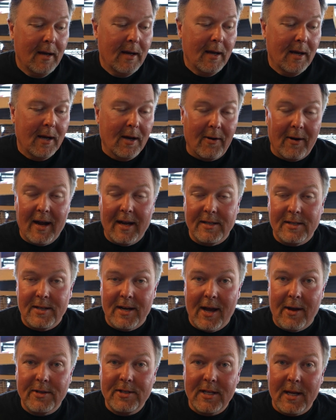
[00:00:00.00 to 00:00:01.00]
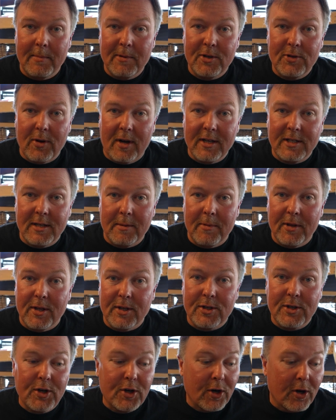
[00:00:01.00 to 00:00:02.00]
All right, so now it's time to try some of
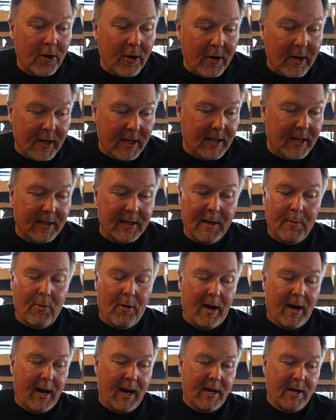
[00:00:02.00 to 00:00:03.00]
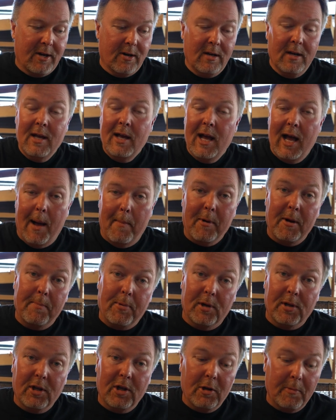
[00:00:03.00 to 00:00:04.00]
this curry that they brought out here. I'm going to
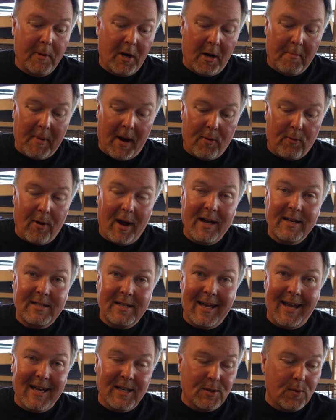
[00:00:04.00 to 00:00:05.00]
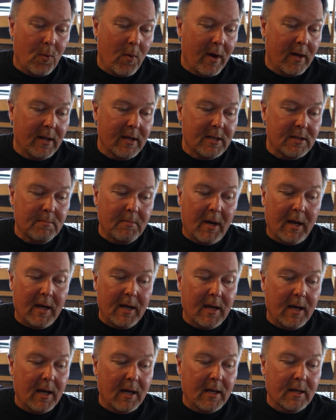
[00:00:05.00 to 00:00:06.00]
put a little bit on my rice as well as my
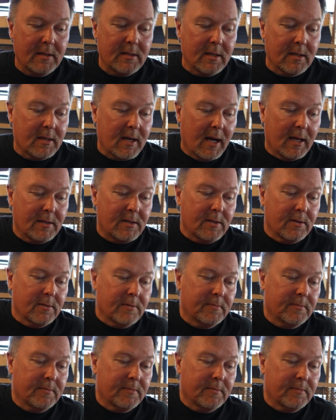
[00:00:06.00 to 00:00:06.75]
tonkatsu.